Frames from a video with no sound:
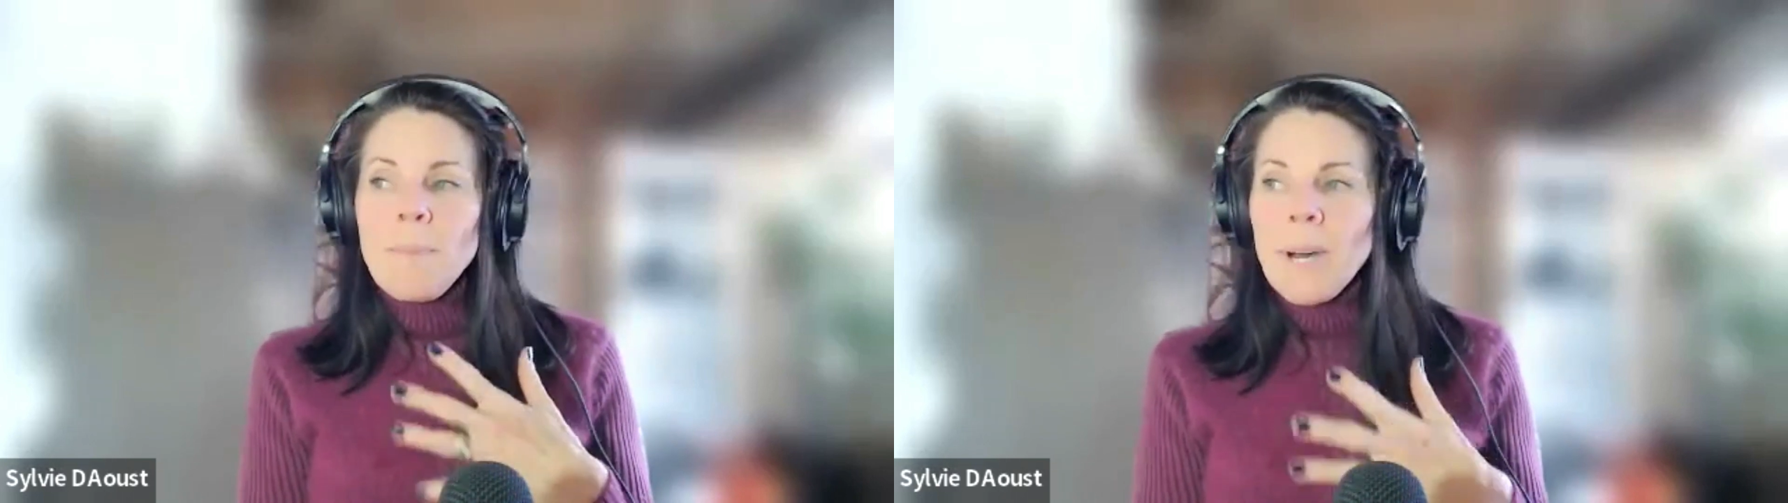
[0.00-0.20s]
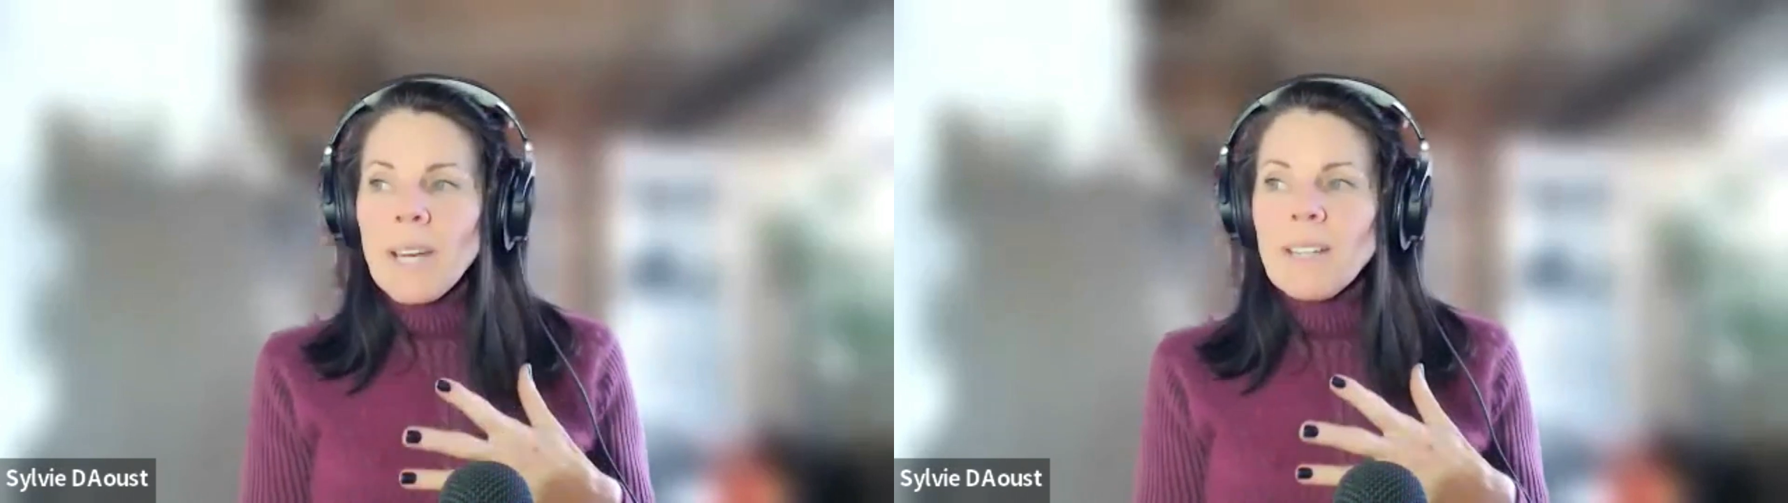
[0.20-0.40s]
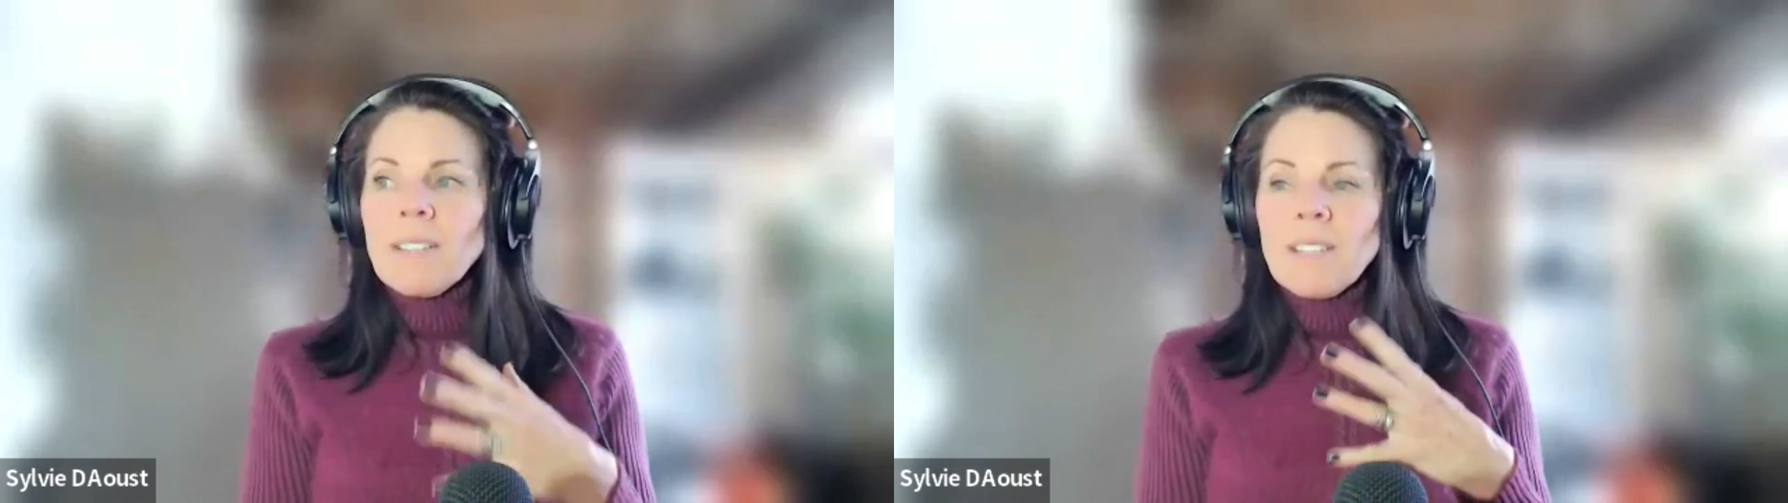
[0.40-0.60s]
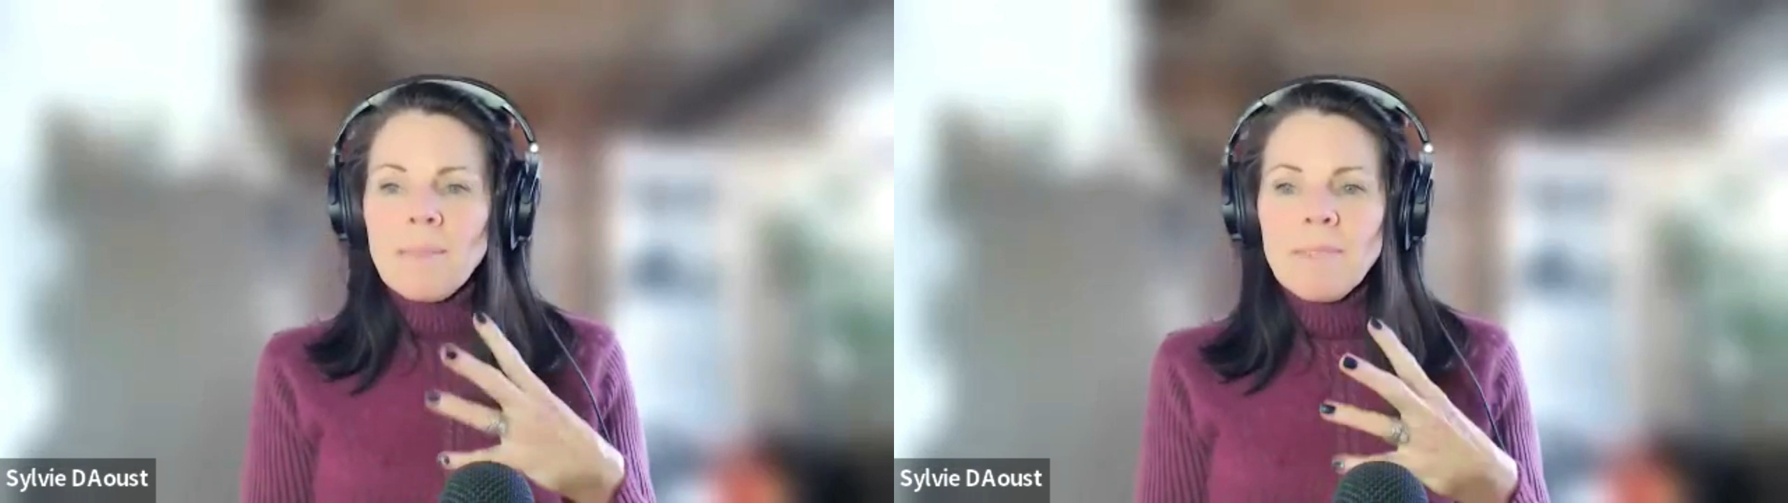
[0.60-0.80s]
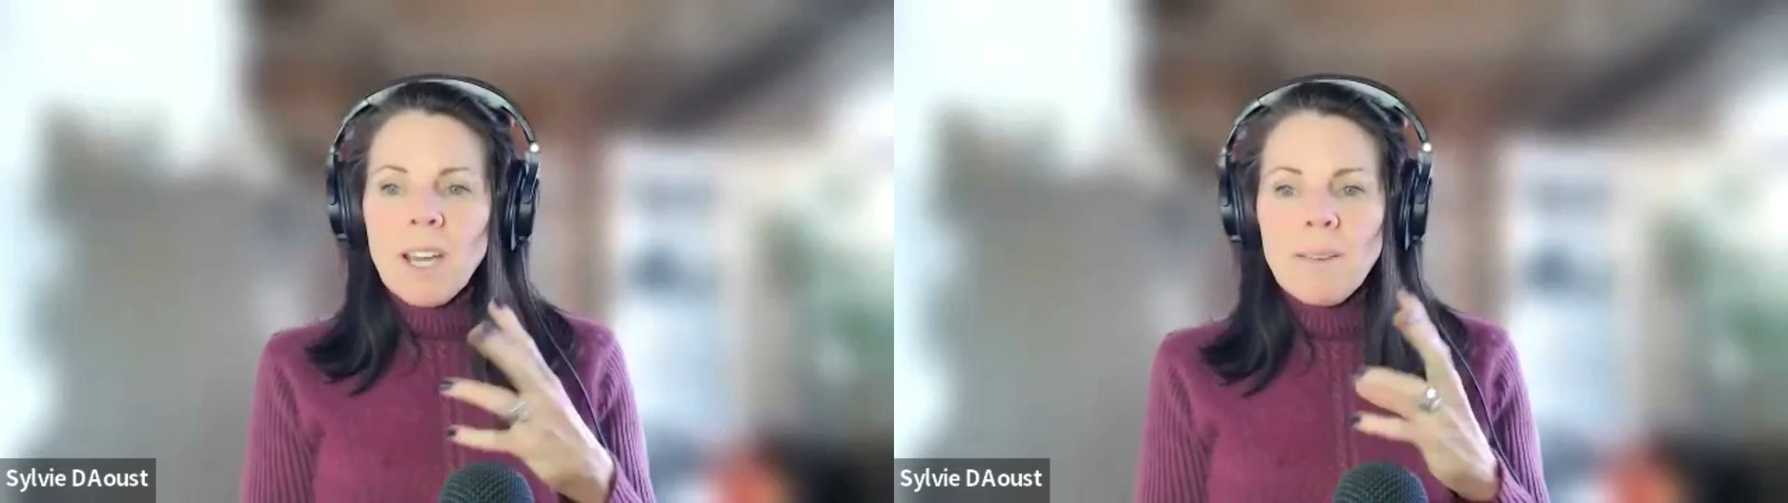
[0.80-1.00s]
But
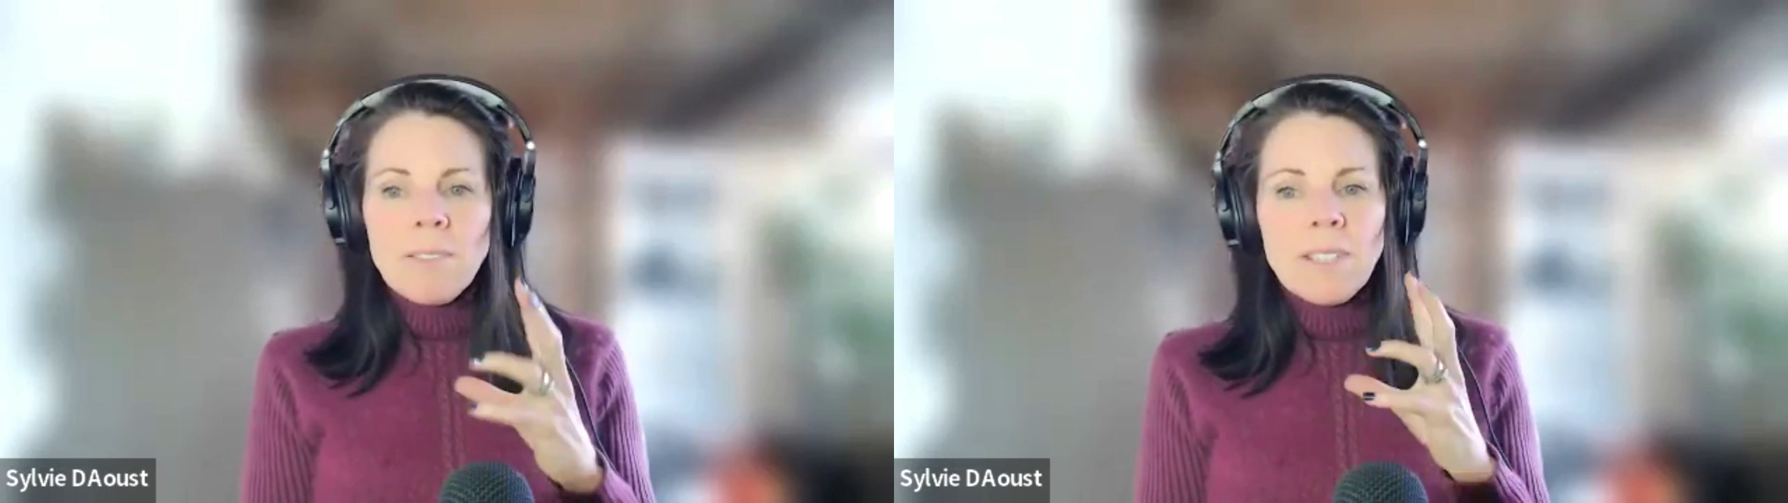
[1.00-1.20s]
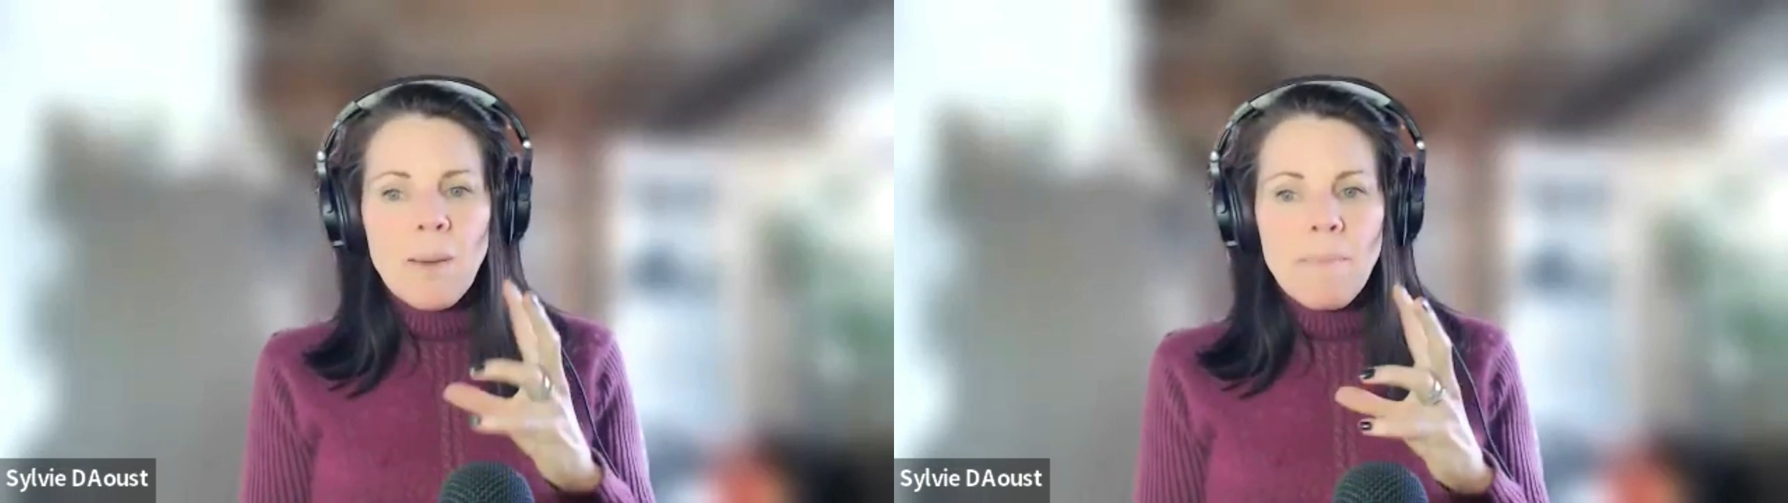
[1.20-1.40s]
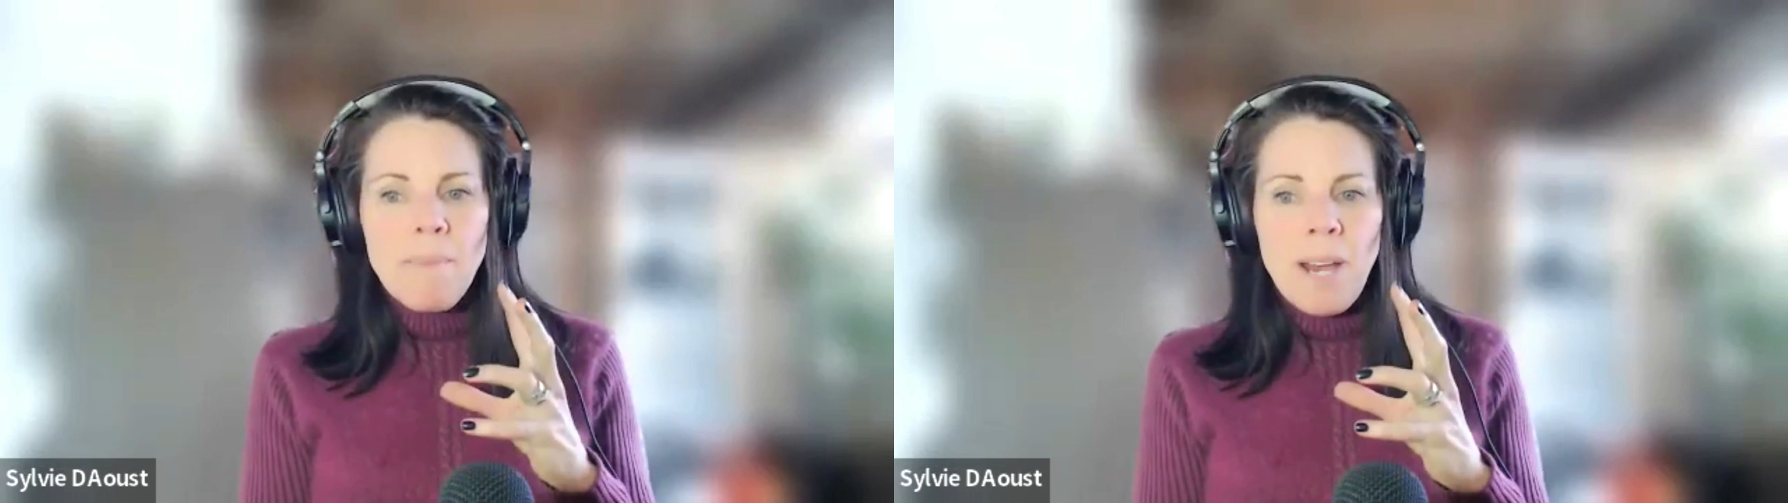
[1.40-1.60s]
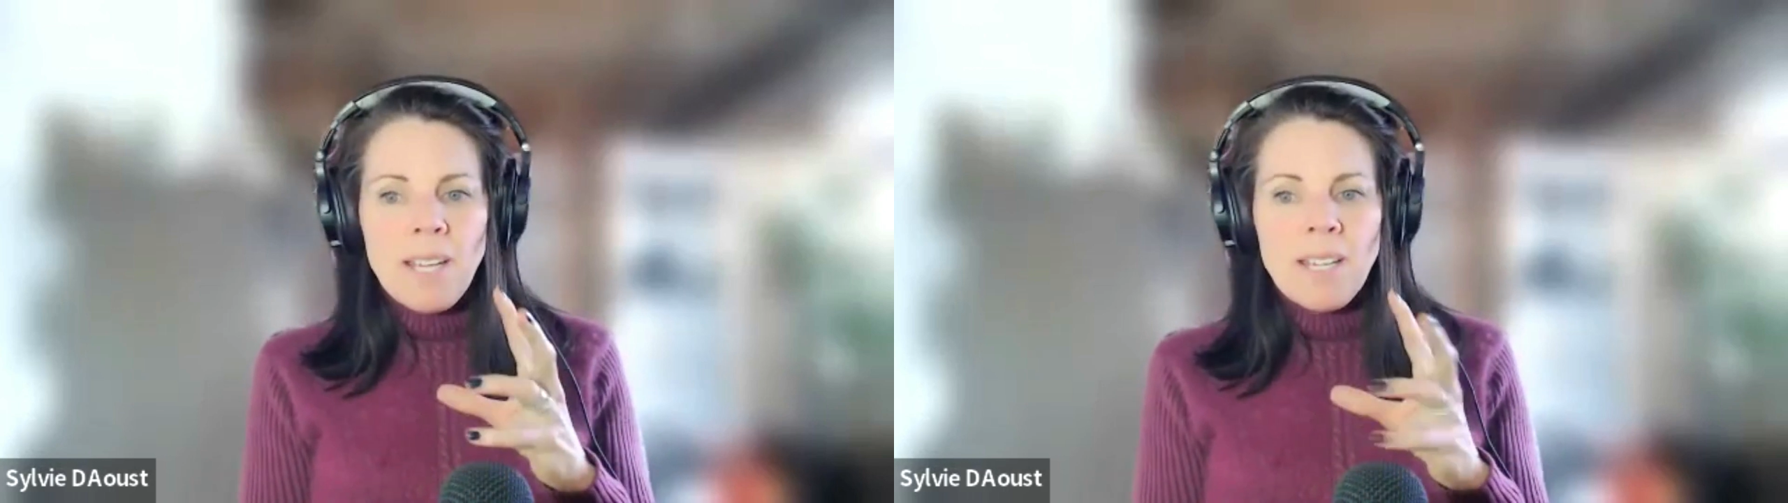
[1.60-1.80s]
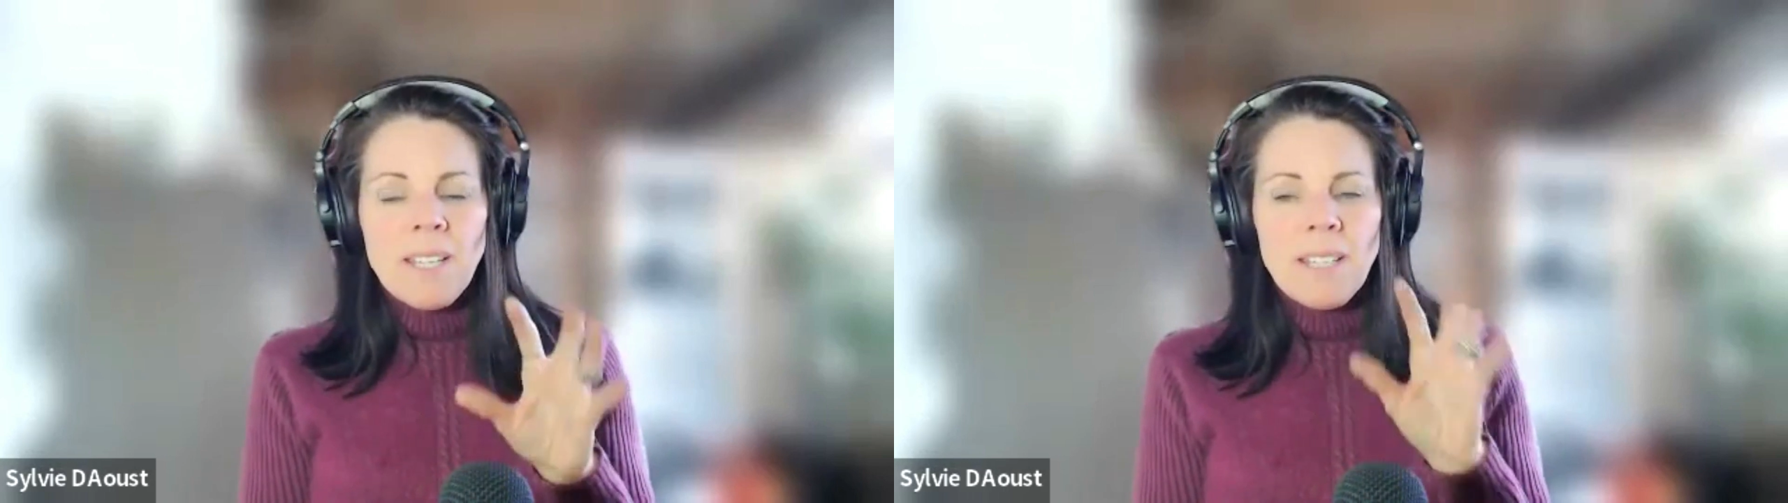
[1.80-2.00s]
sometimes that
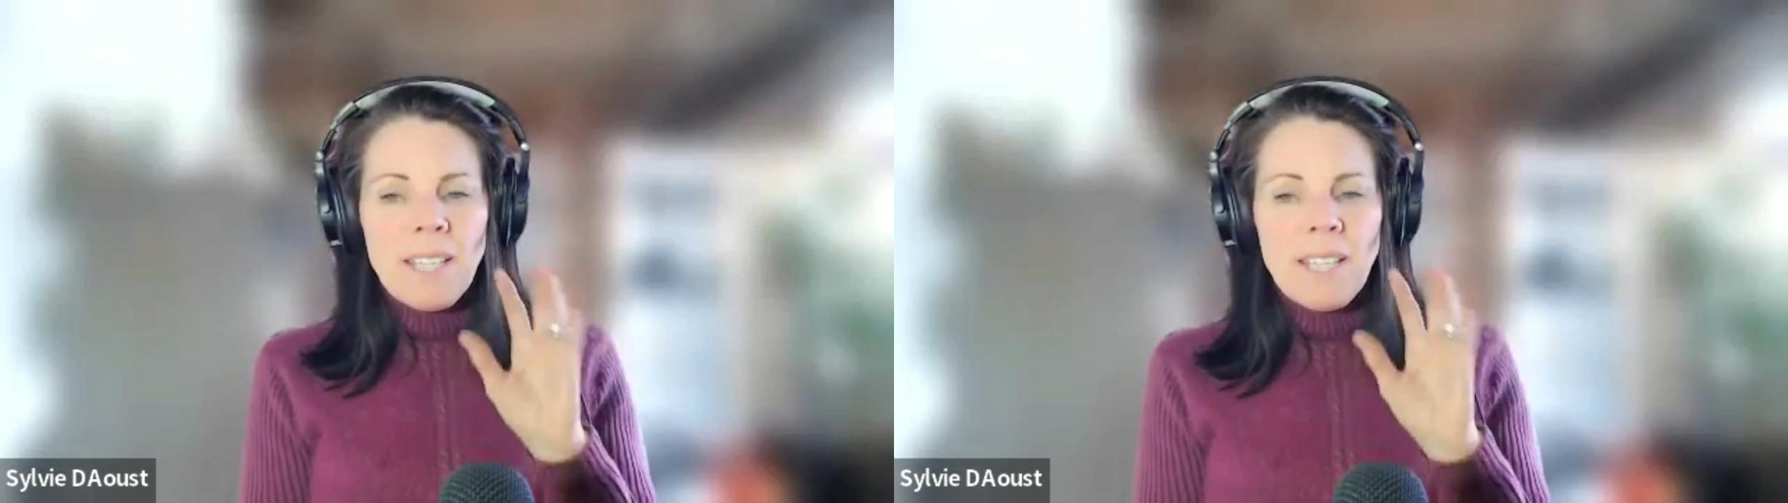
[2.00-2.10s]
mud